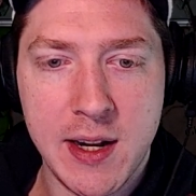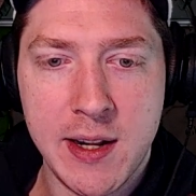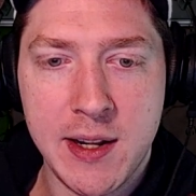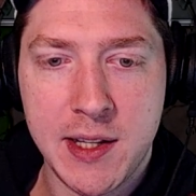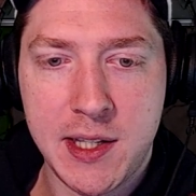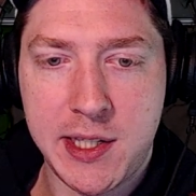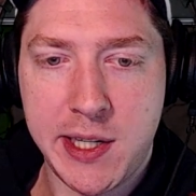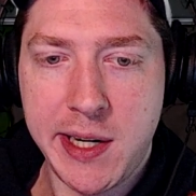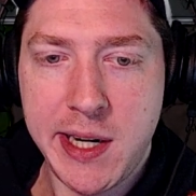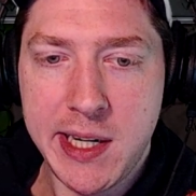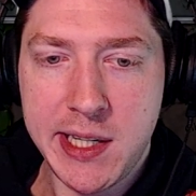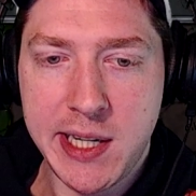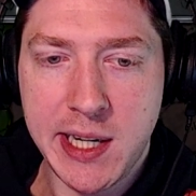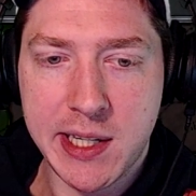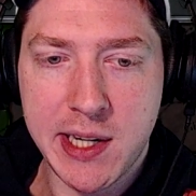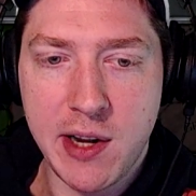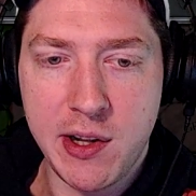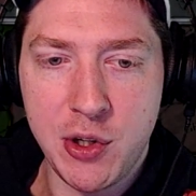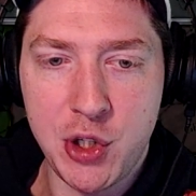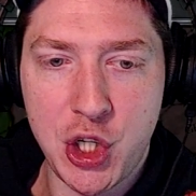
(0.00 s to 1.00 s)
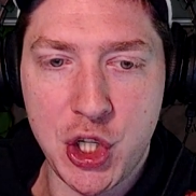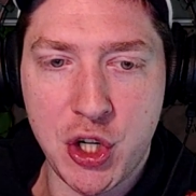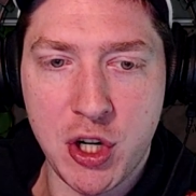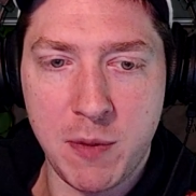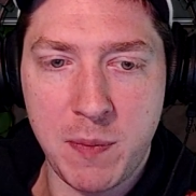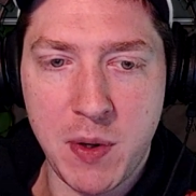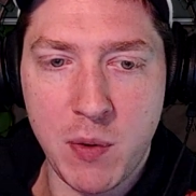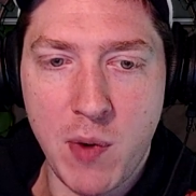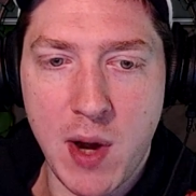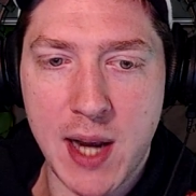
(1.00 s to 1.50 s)
Studying technology could
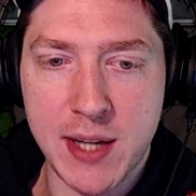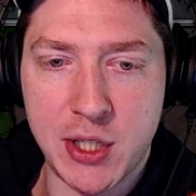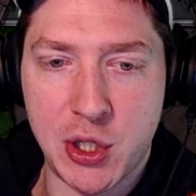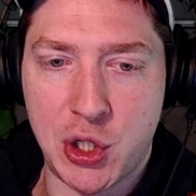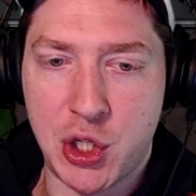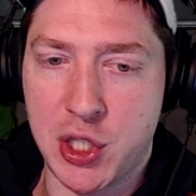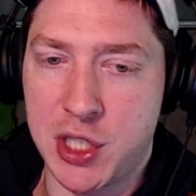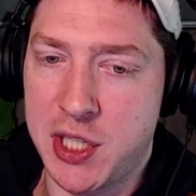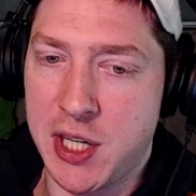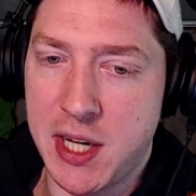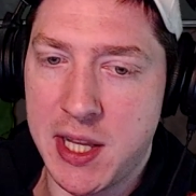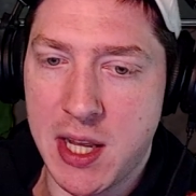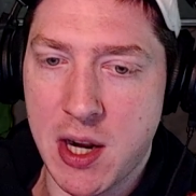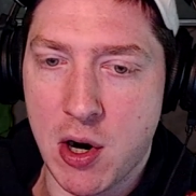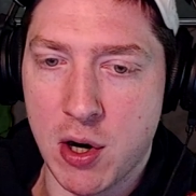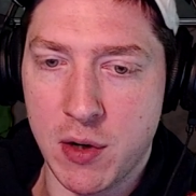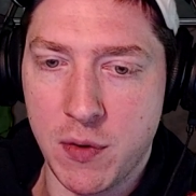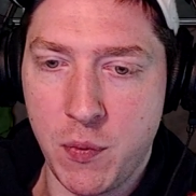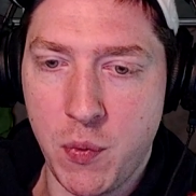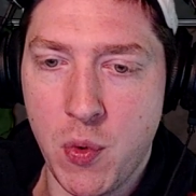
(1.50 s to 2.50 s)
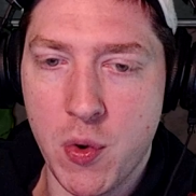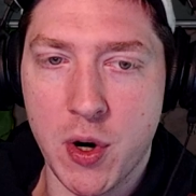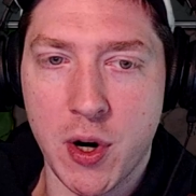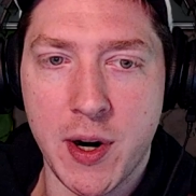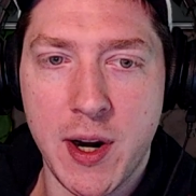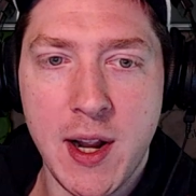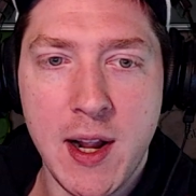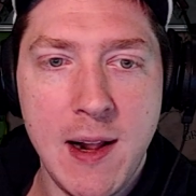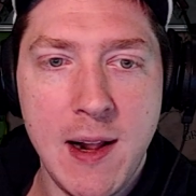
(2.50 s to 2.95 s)
be wise. Let's just study the art of war.